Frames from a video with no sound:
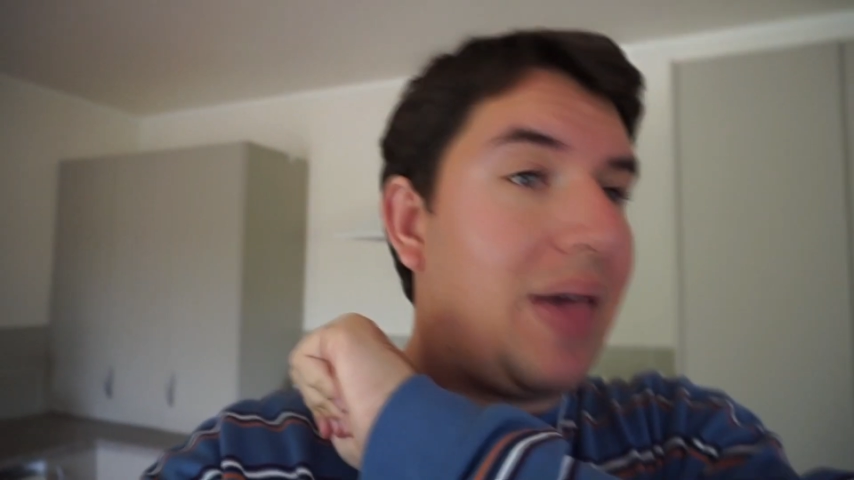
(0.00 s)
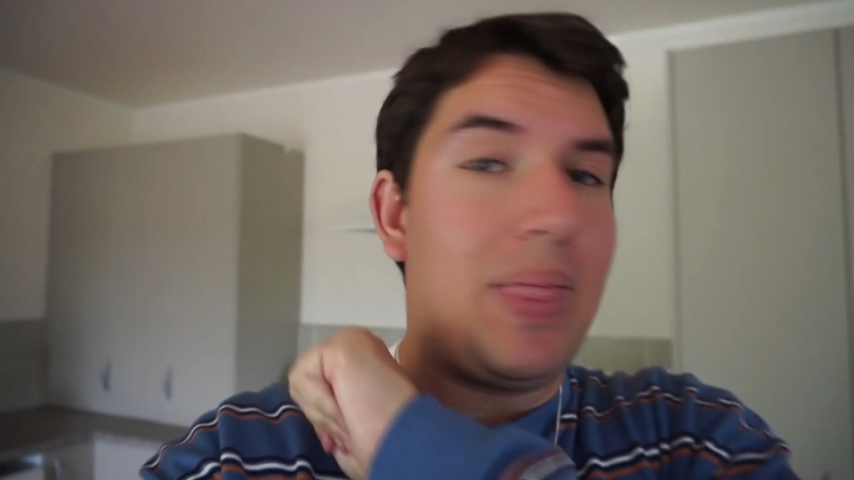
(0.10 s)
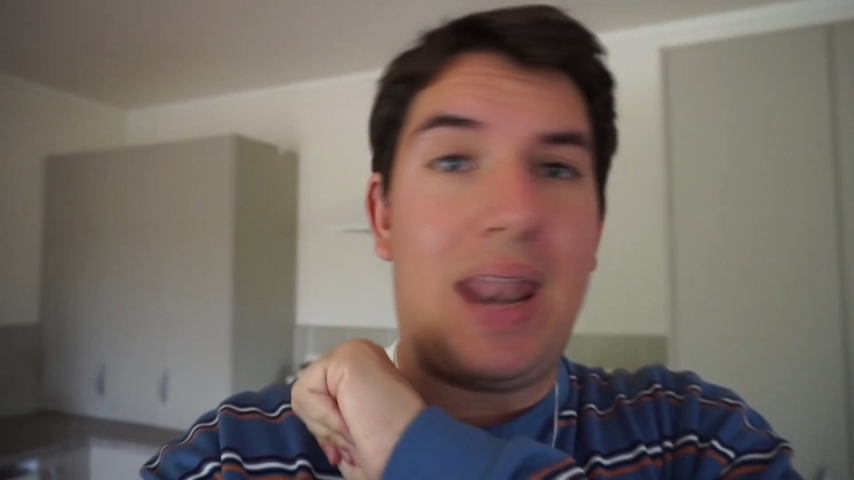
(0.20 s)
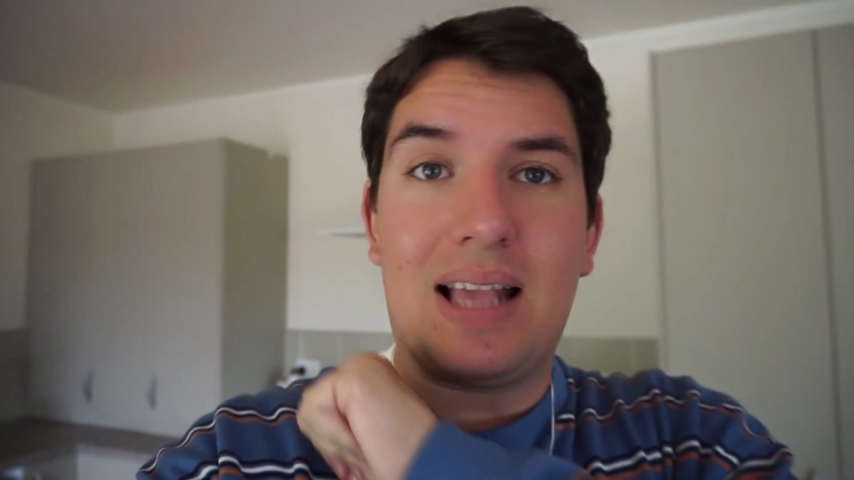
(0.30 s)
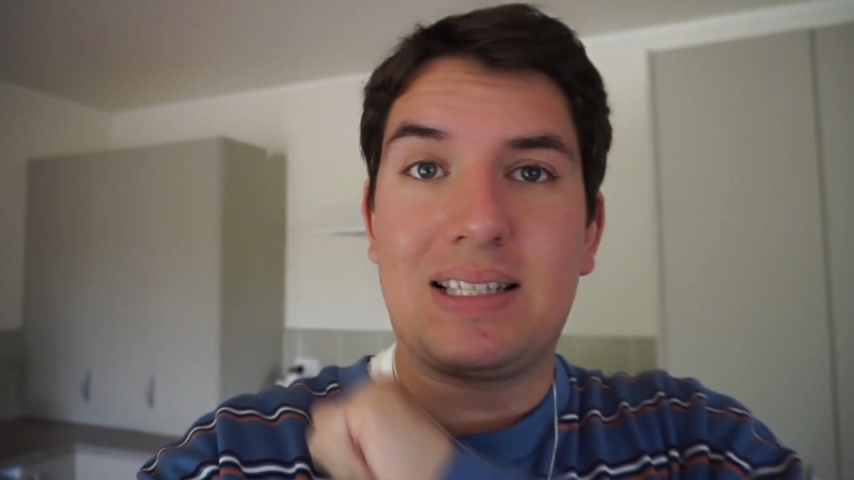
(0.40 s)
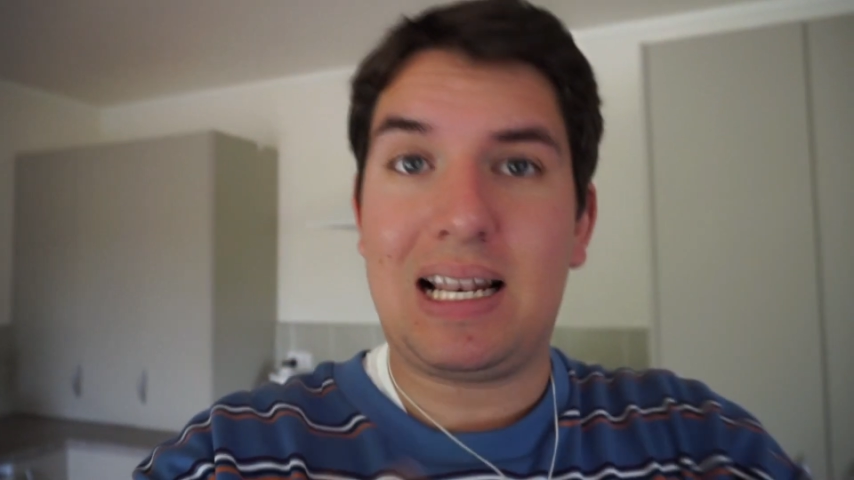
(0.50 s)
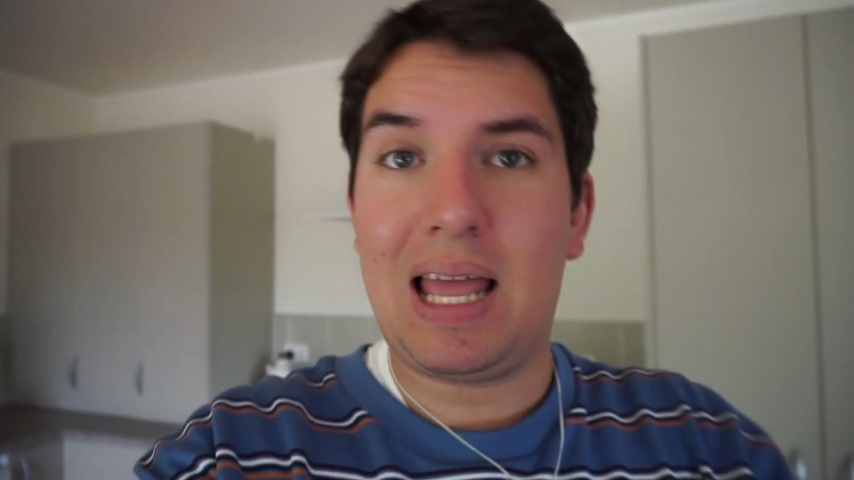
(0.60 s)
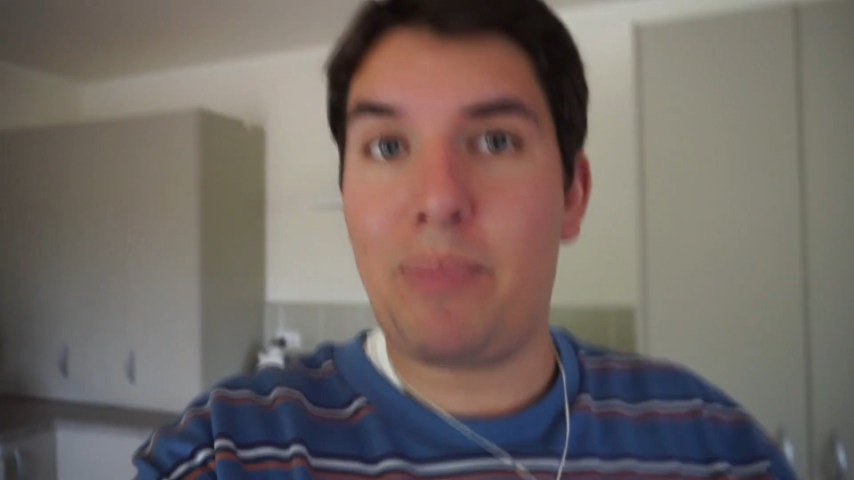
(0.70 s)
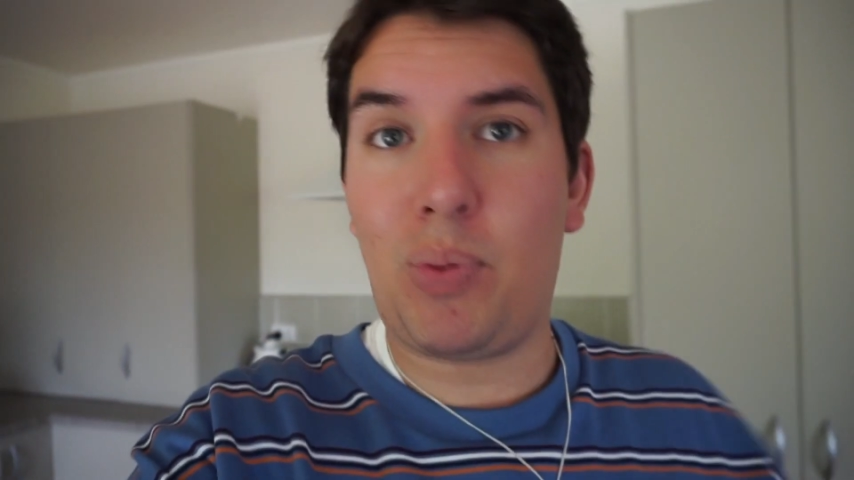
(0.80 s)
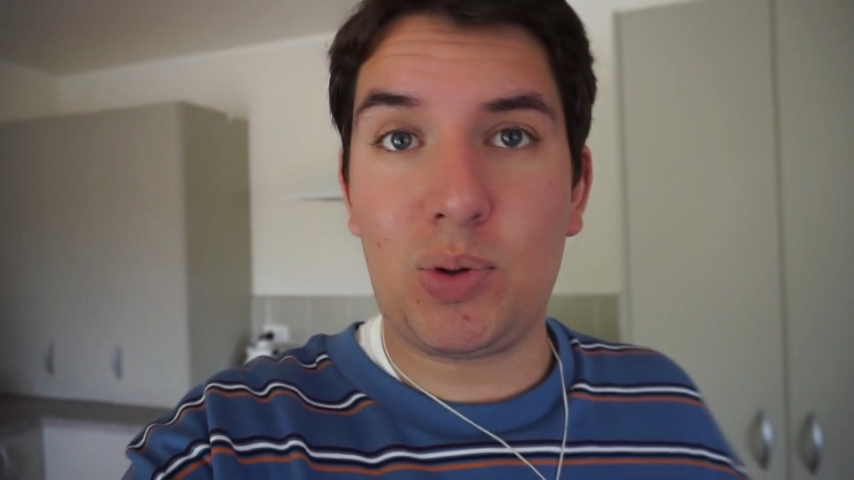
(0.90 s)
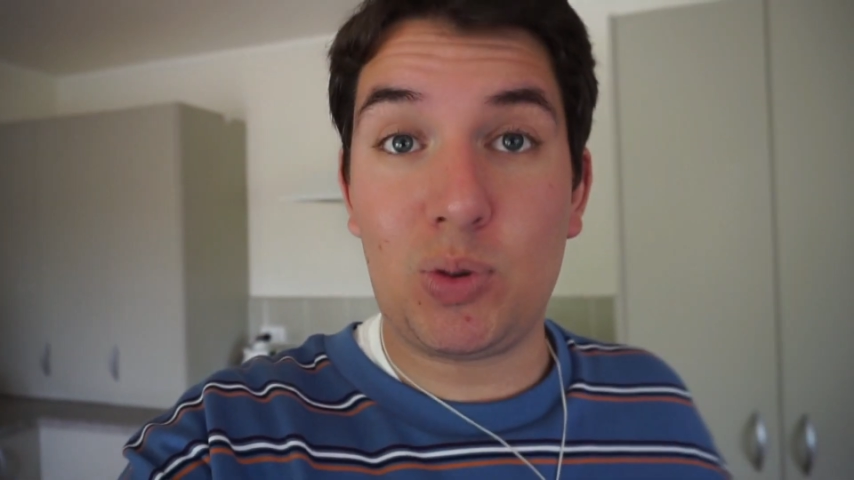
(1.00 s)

in the next clip,